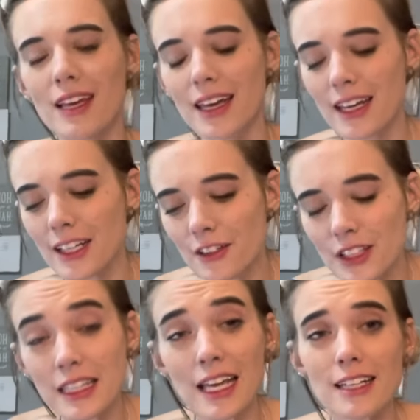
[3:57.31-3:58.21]
and I know
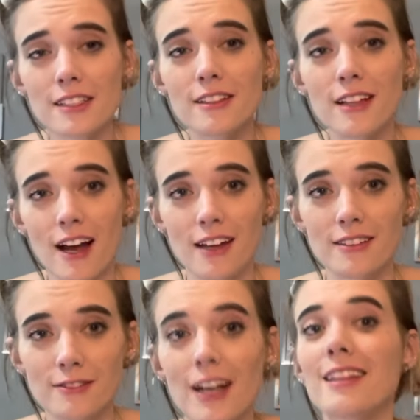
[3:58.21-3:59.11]
that that is a lot
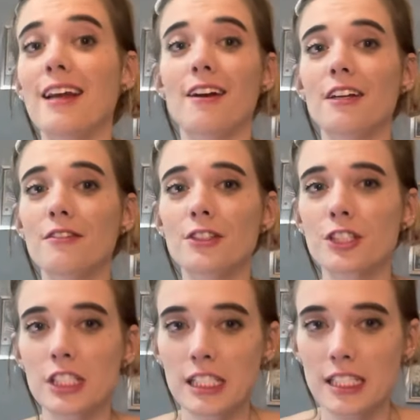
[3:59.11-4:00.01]
right there, even just to